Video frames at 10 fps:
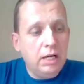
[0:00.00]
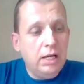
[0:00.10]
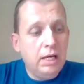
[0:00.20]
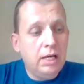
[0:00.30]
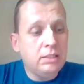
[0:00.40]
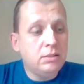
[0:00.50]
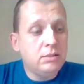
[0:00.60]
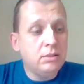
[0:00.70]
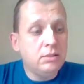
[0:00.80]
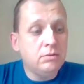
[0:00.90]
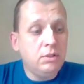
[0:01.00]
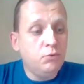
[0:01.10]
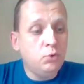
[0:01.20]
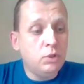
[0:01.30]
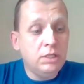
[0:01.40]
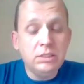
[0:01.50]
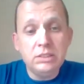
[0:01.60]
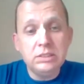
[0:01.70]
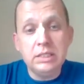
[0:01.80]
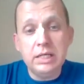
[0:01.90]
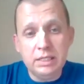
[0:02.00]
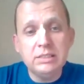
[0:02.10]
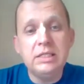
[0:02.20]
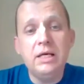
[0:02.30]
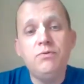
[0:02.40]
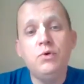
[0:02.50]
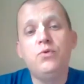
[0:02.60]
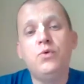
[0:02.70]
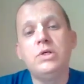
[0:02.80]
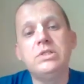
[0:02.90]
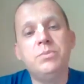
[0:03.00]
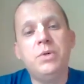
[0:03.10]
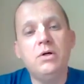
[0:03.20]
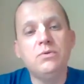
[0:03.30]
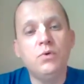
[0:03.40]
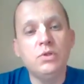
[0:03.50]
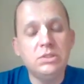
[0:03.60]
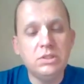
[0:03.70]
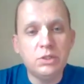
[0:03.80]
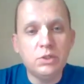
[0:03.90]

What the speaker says: And if you are interested, I can say a few words about what is the